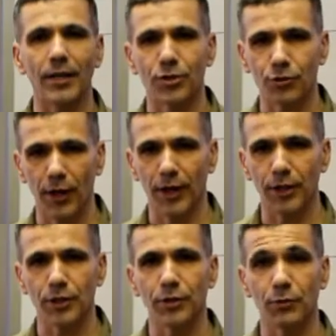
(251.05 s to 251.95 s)
and strike
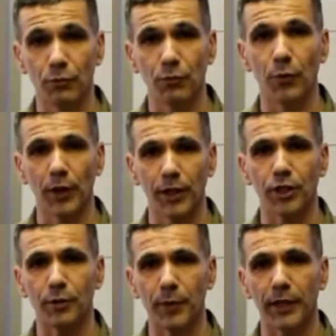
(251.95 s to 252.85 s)
us when we
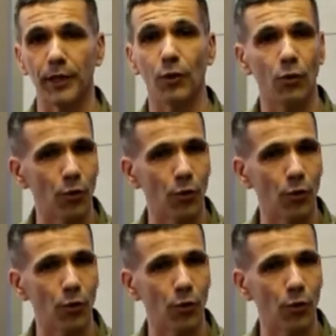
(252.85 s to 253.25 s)
least expect it,